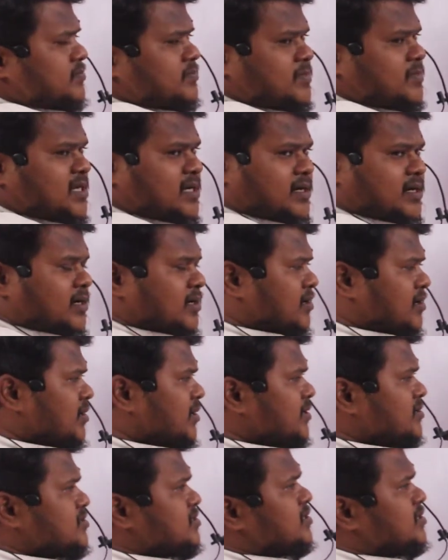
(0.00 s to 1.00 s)
They are connected
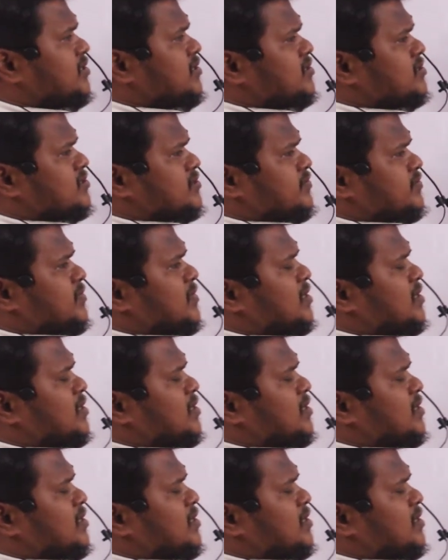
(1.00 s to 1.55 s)
in series.